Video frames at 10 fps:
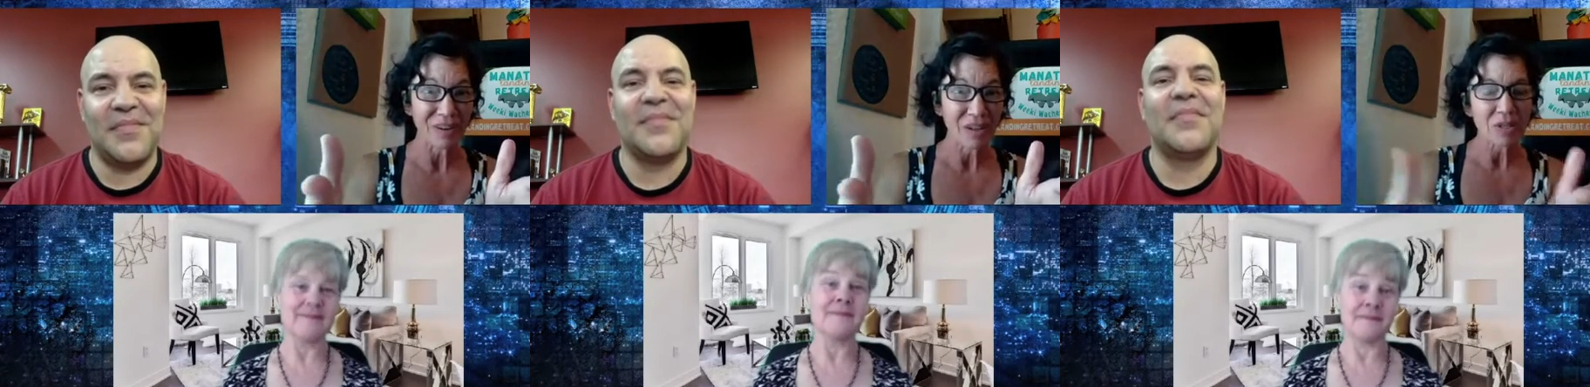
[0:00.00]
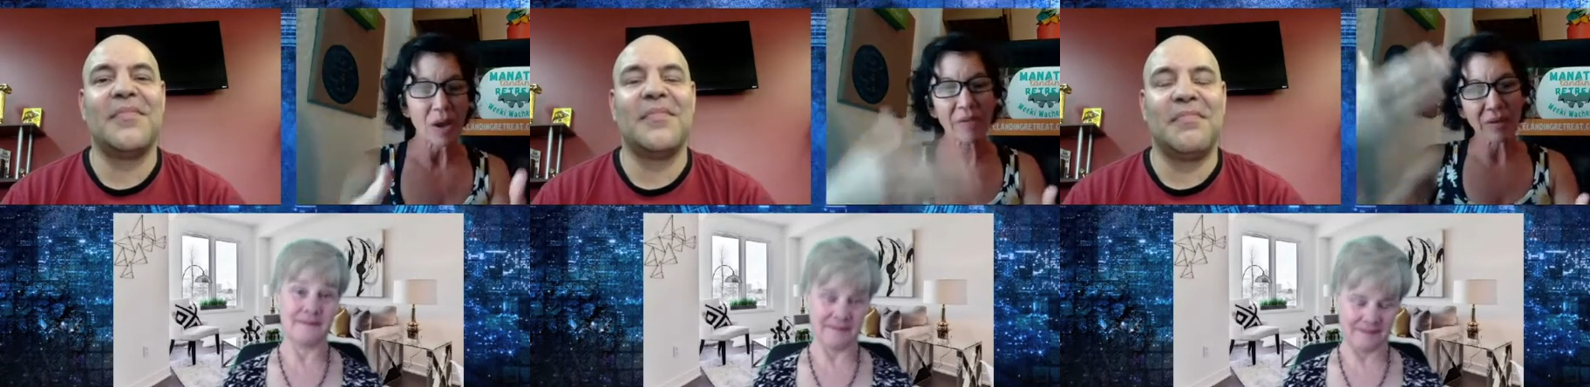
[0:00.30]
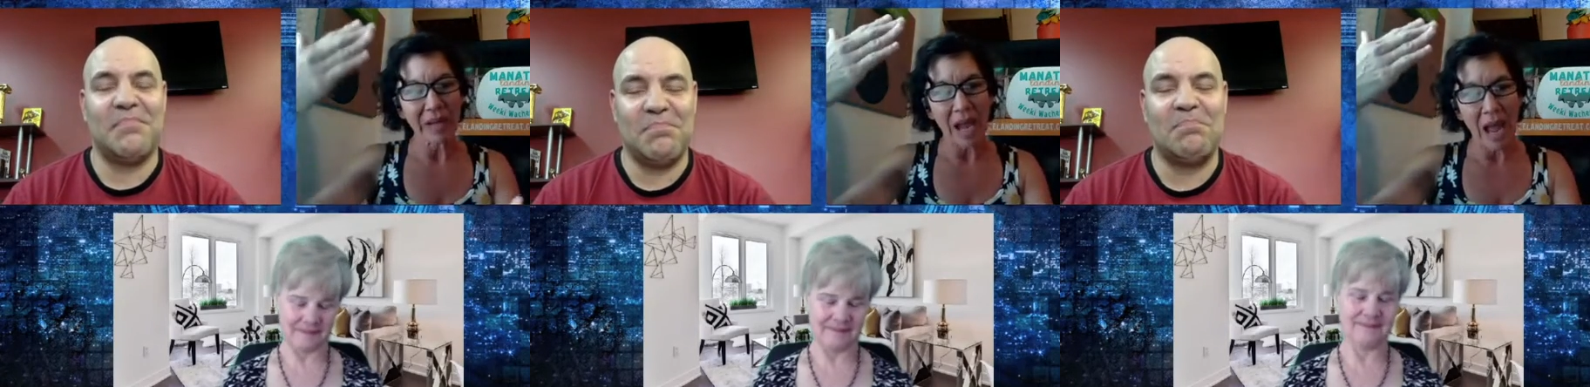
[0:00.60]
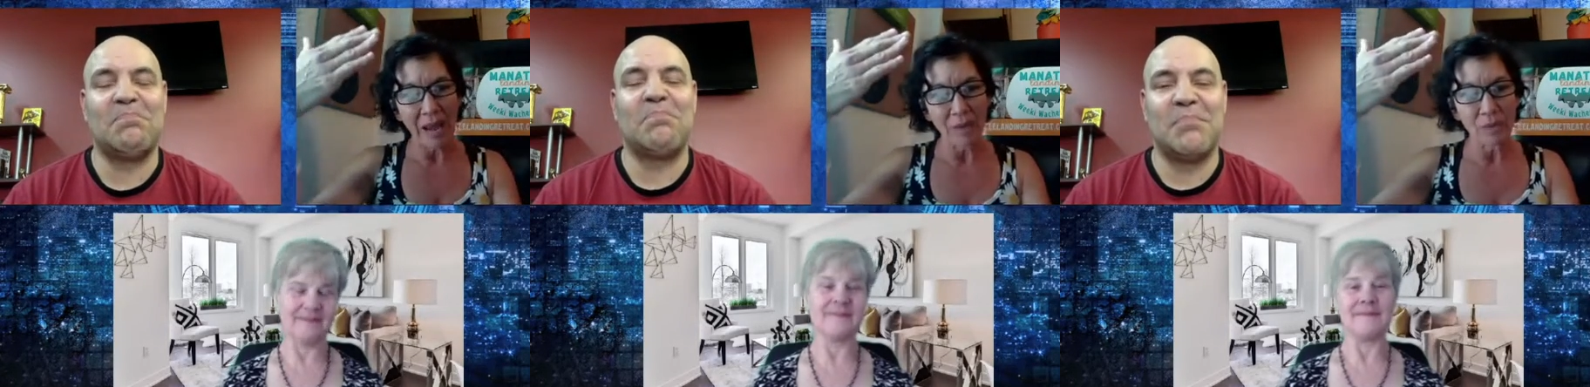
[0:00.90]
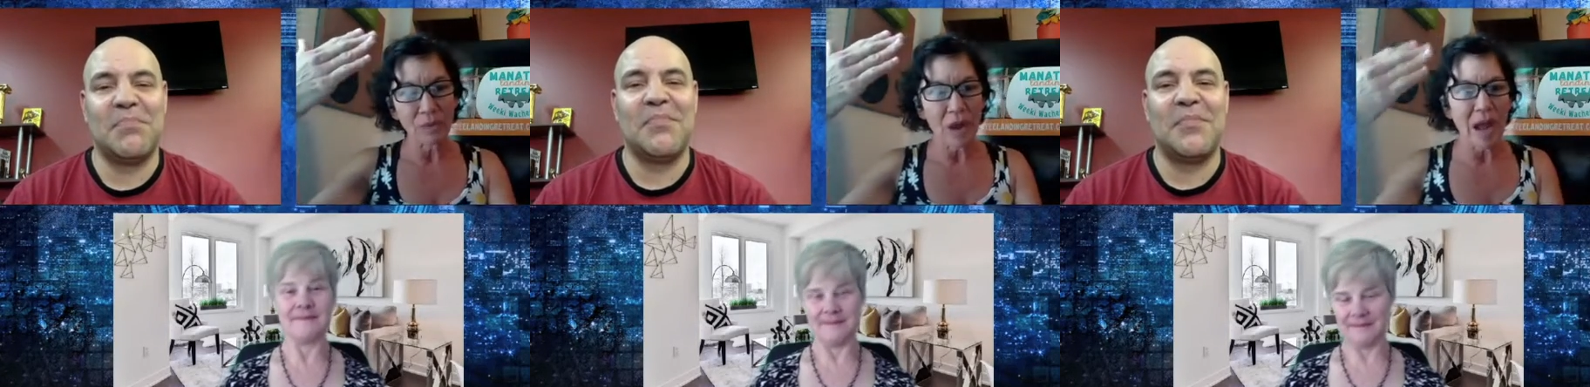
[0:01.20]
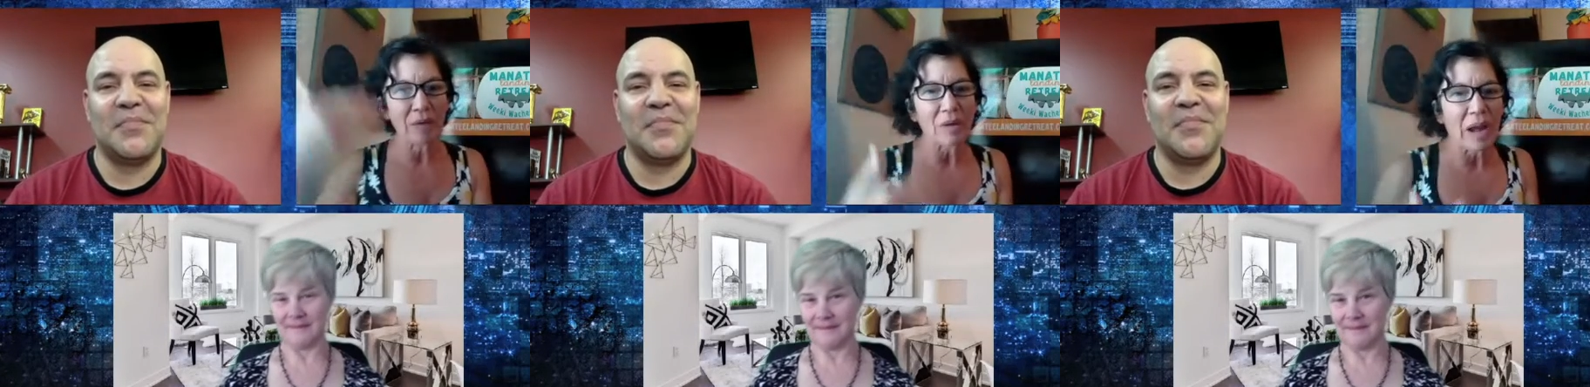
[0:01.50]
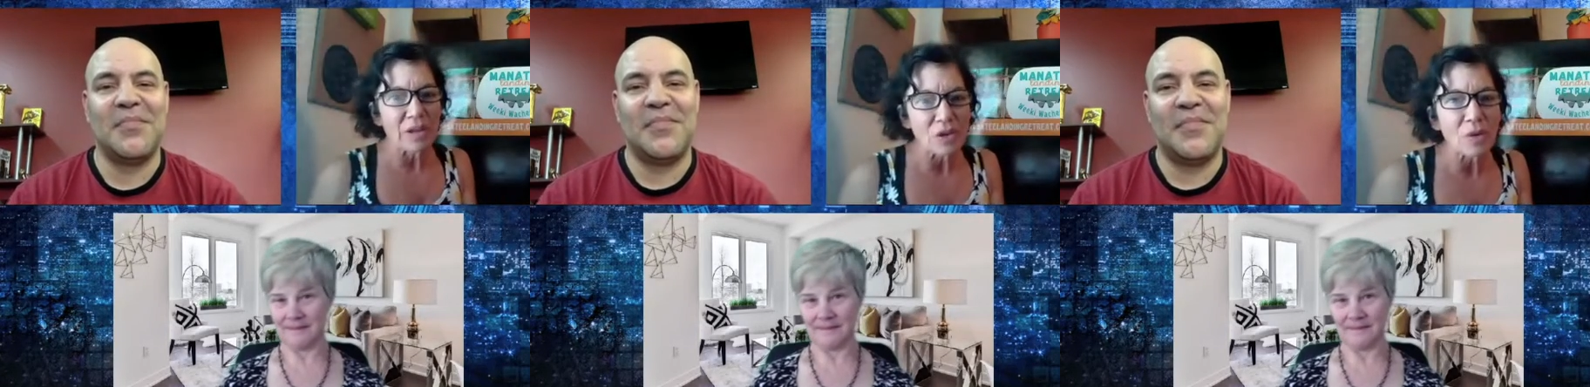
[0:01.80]
Speaker 1: so i feel like i i
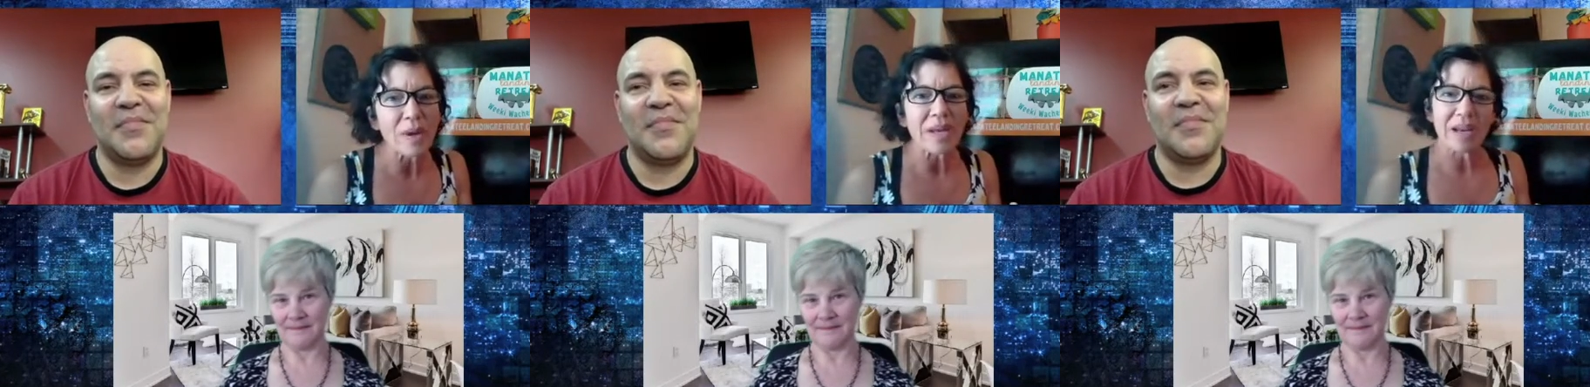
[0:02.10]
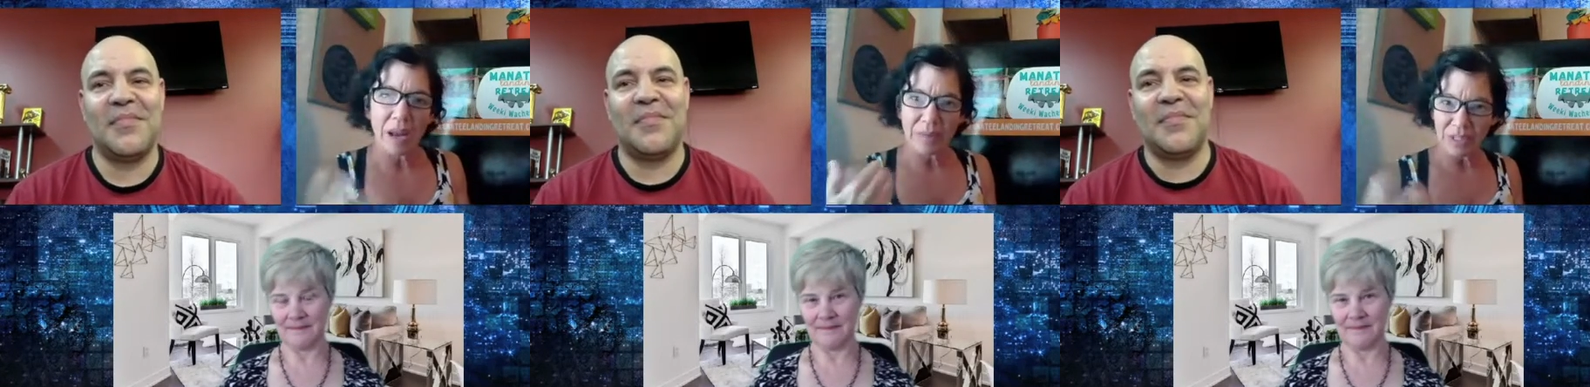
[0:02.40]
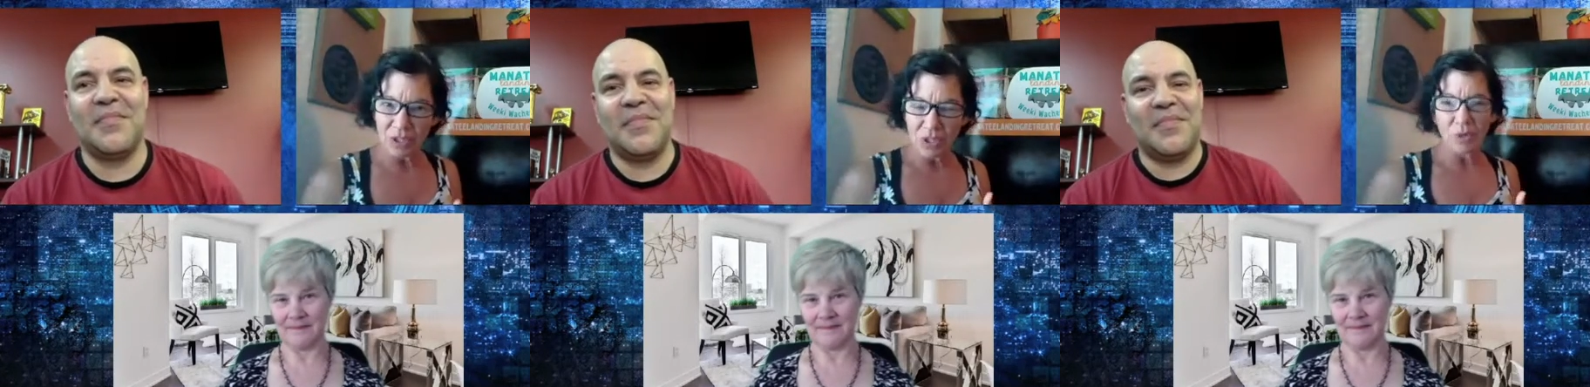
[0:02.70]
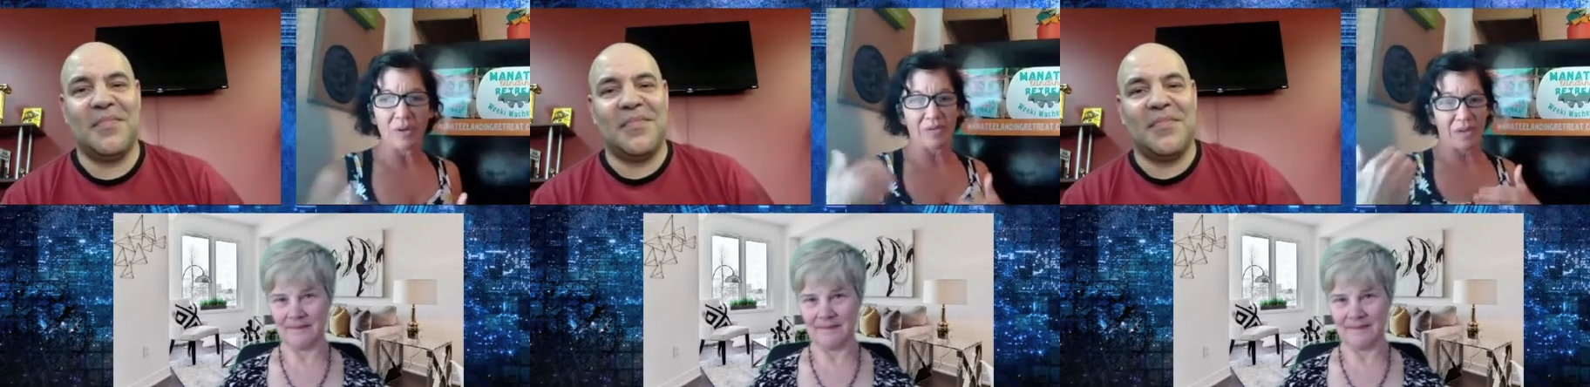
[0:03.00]
i knew it and i was intuitive